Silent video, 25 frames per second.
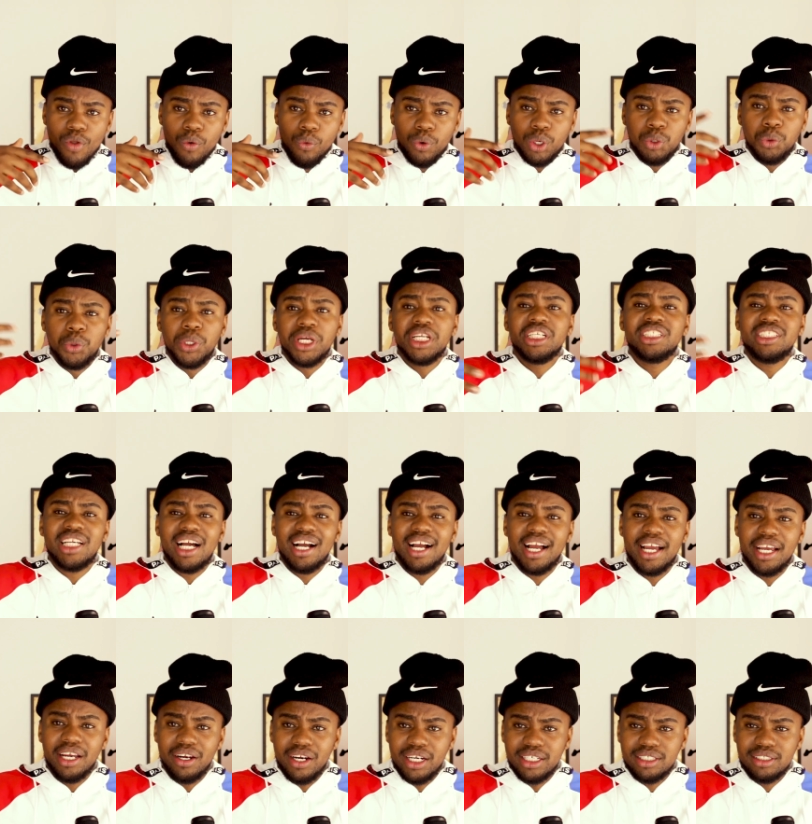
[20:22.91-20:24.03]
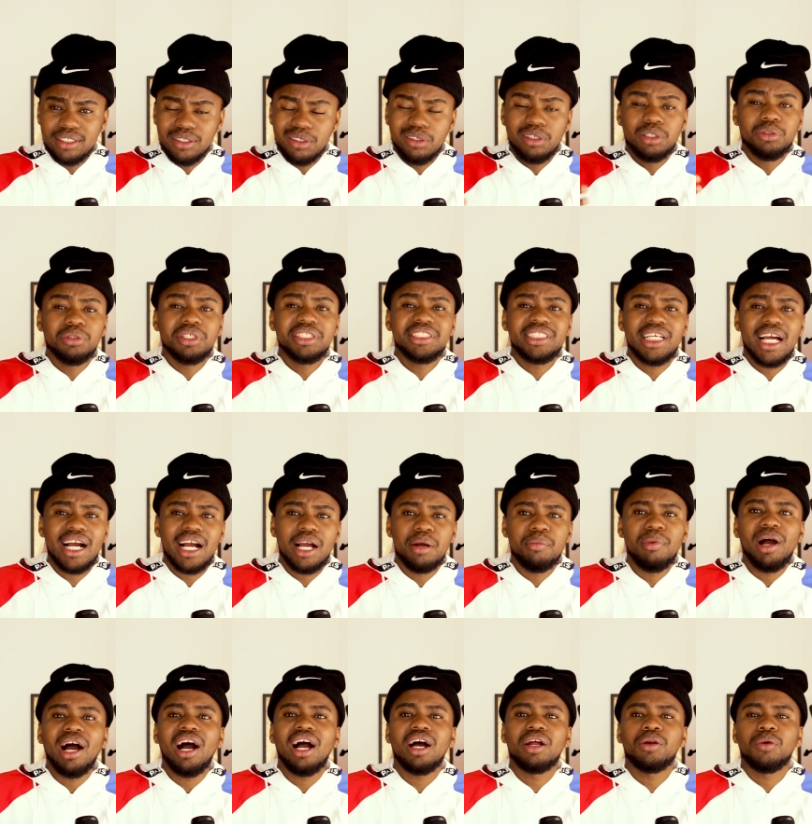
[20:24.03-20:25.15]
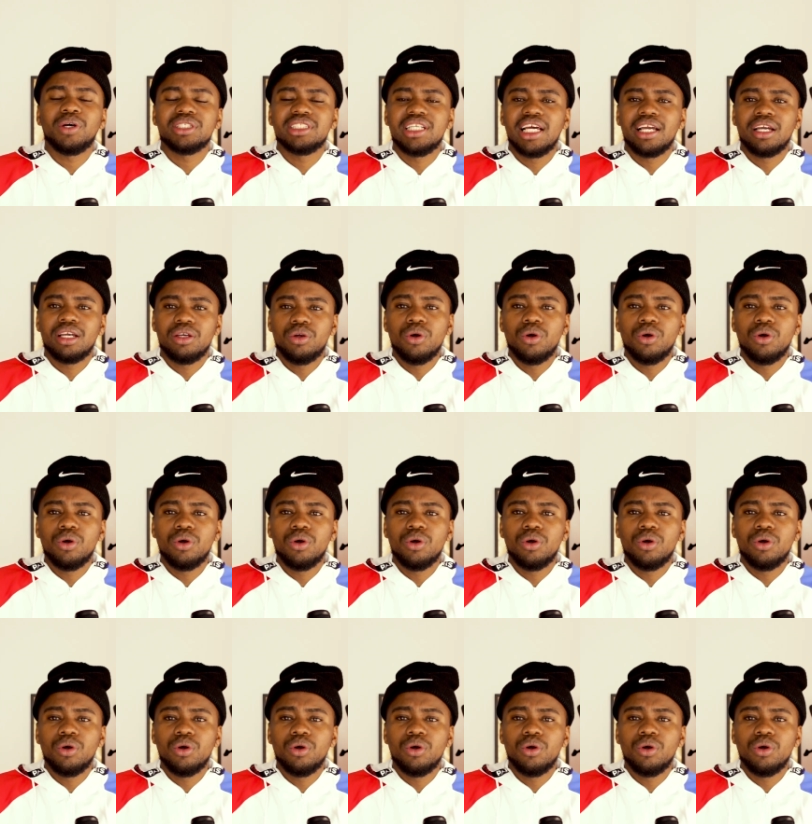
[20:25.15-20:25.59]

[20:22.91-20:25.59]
when we were in Shanghai, right? When we were in Shanghai, my hand was like,